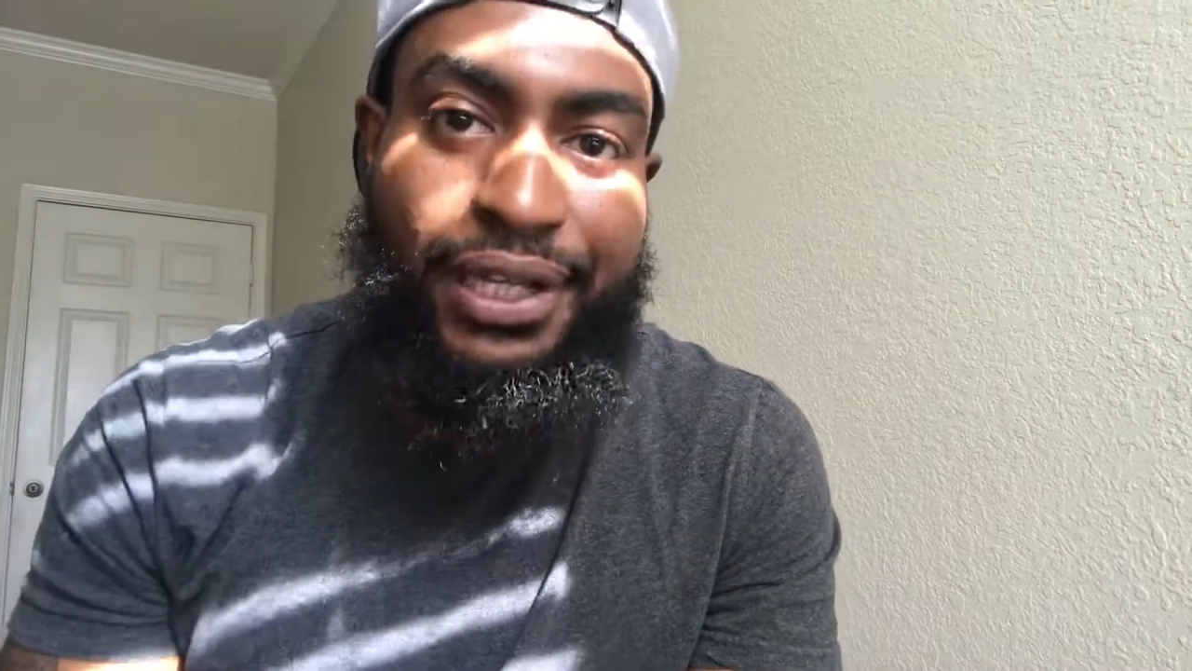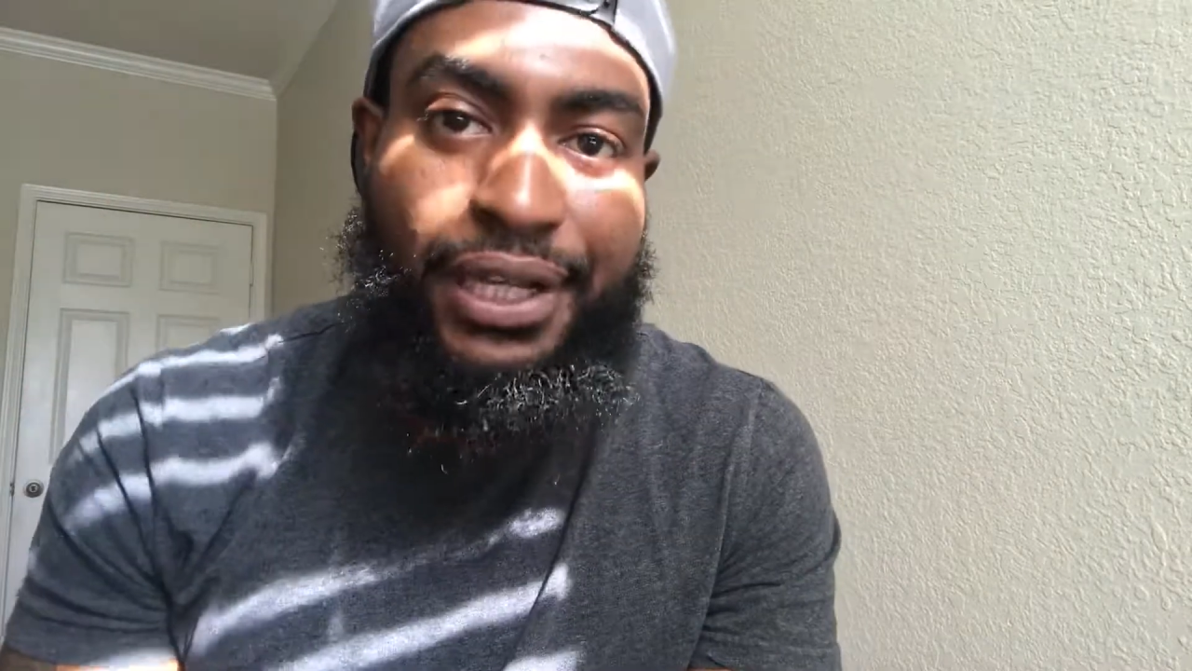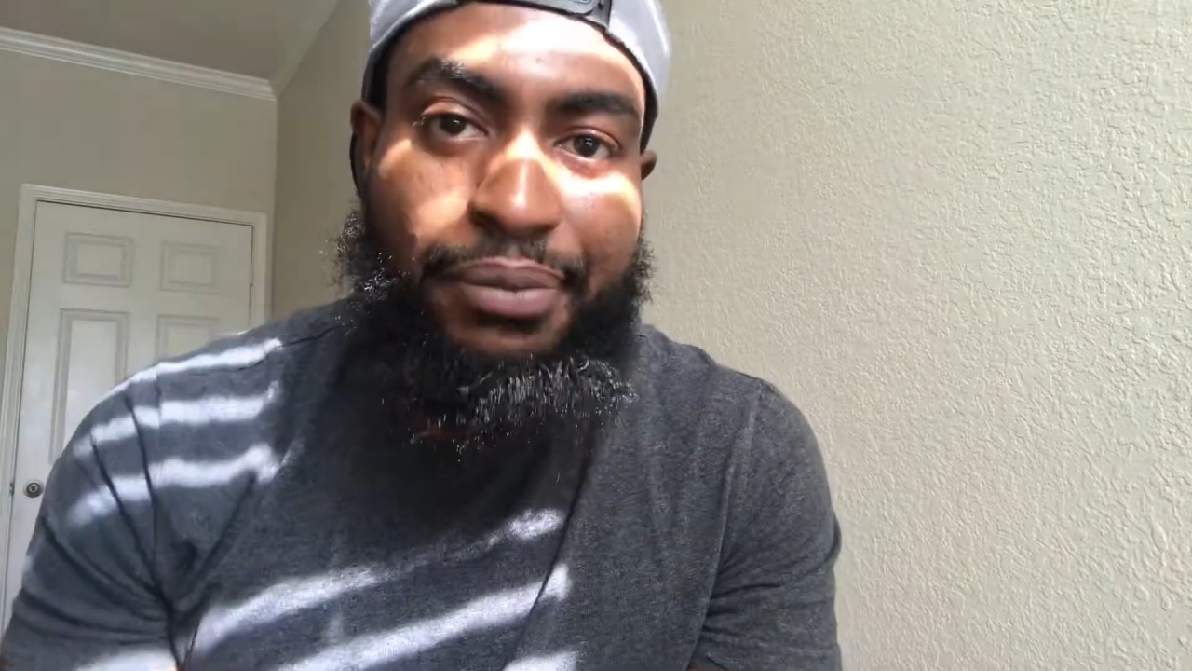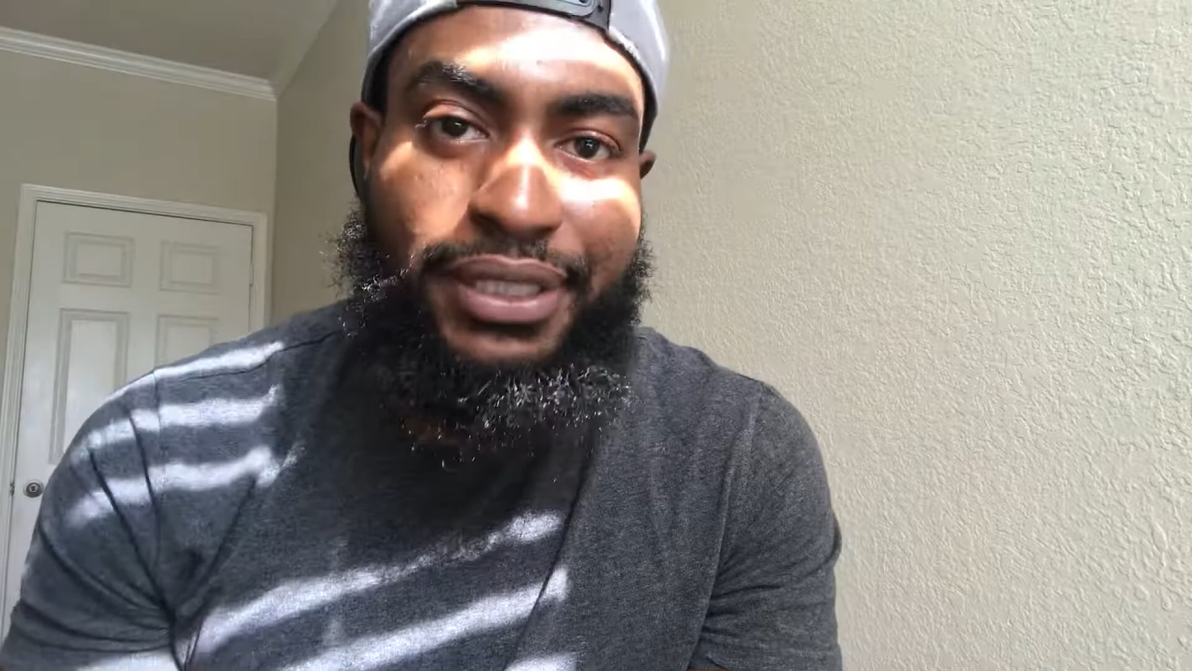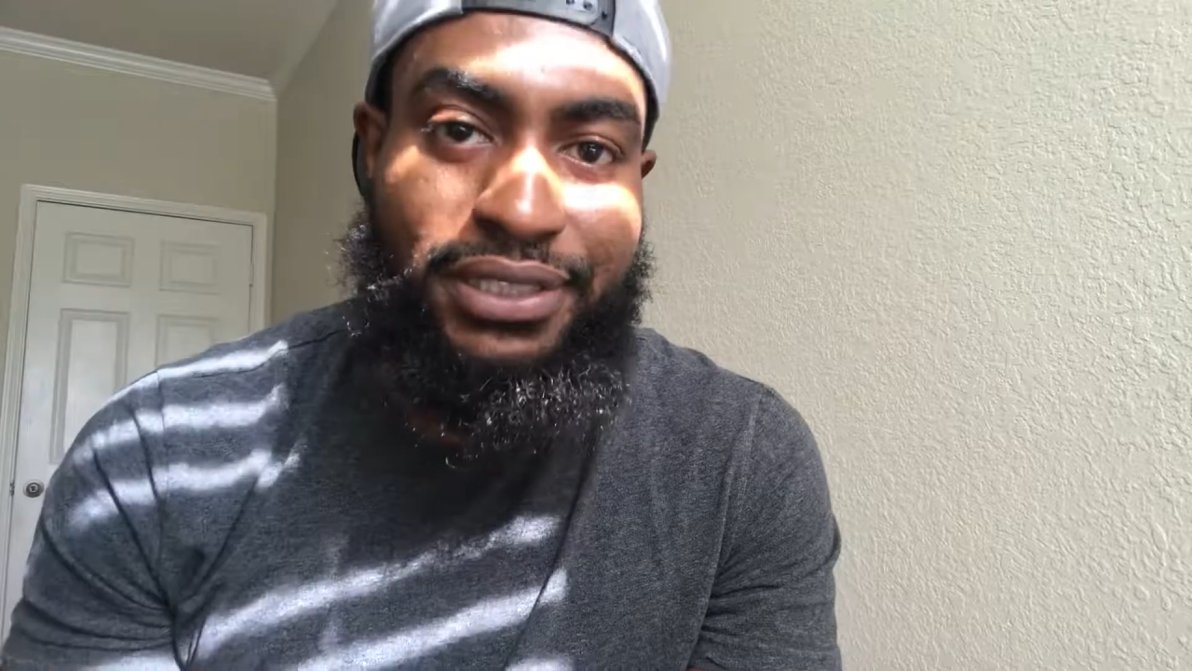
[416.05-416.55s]
yeah,
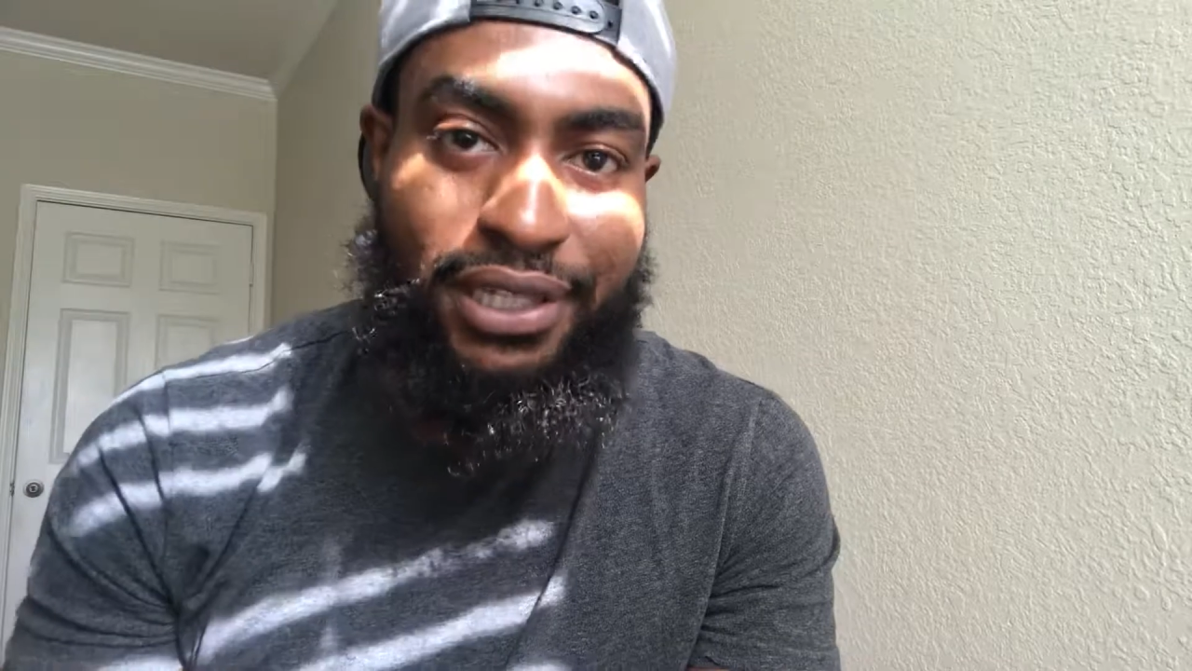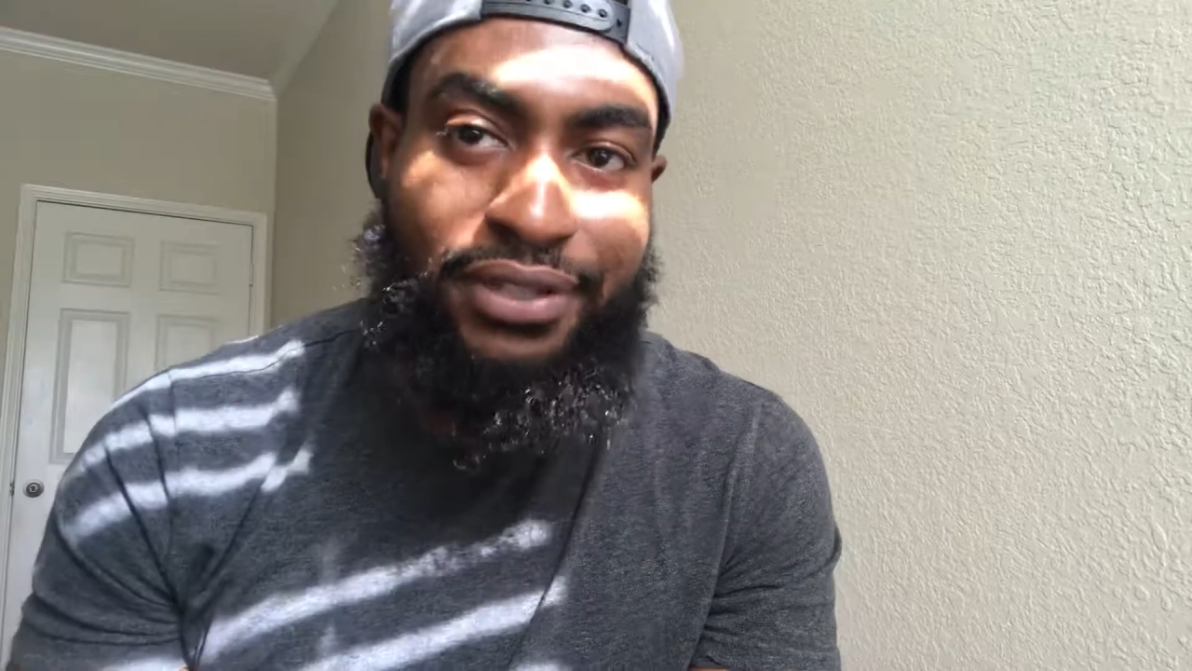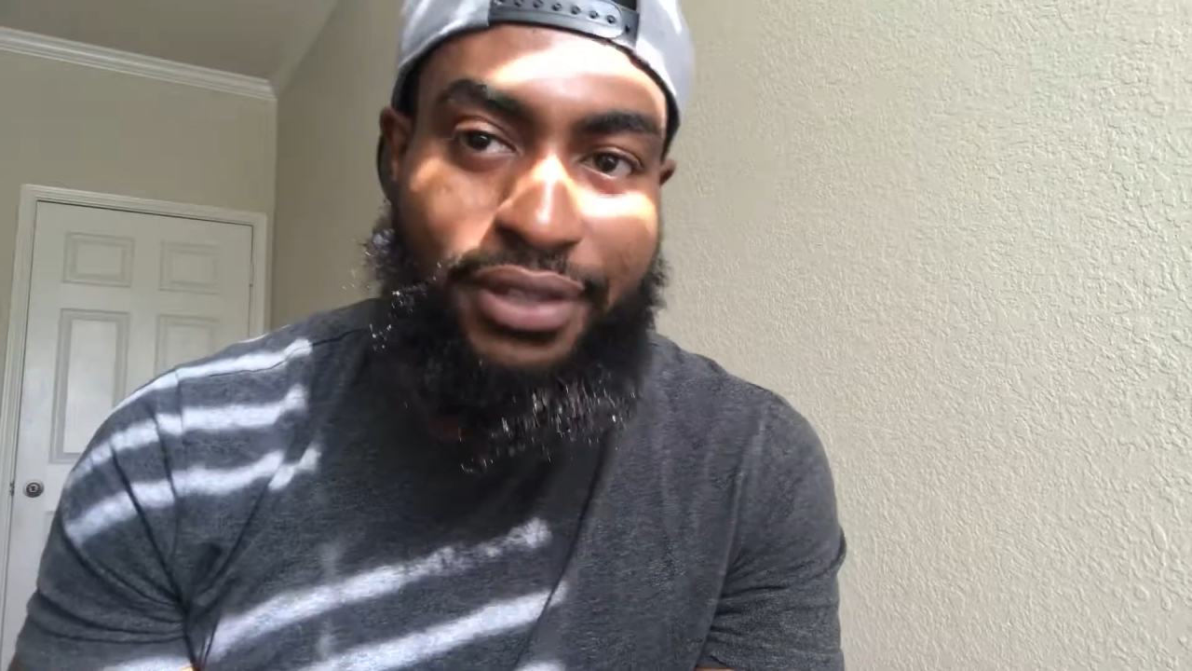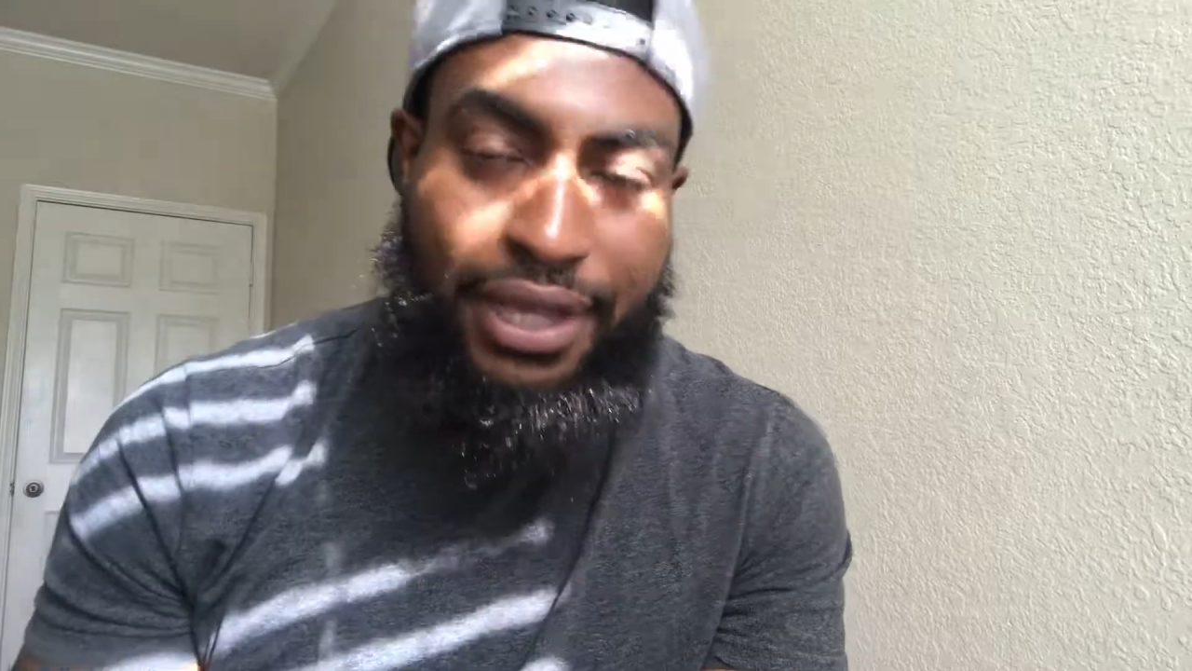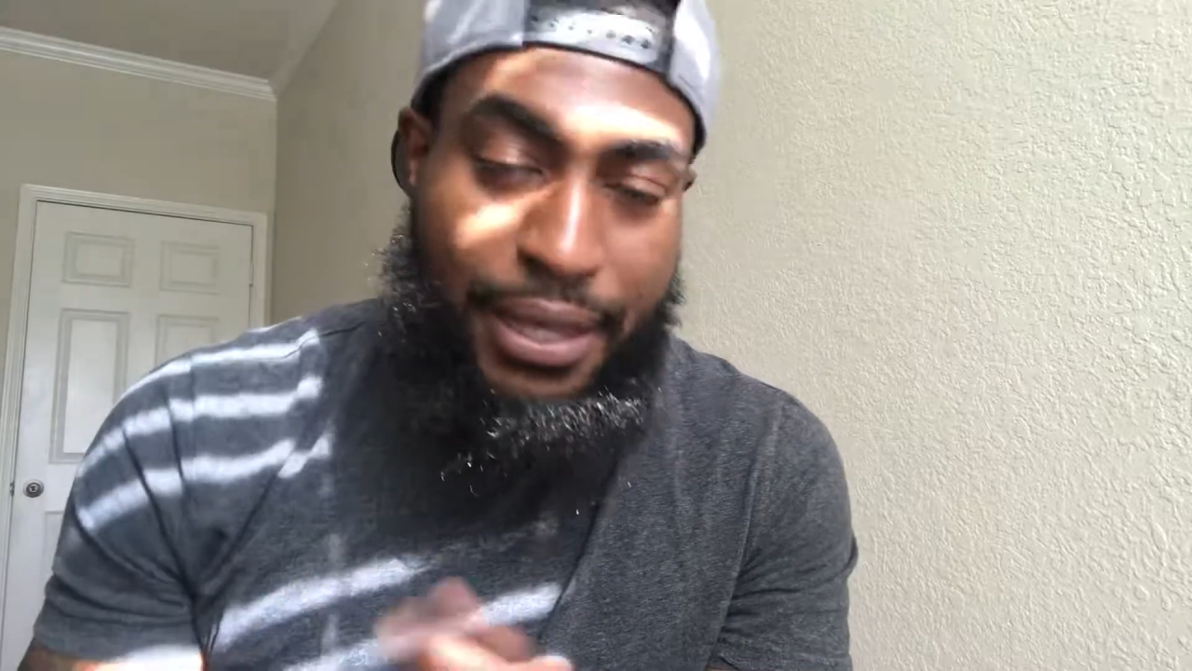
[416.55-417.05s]
that makes sense.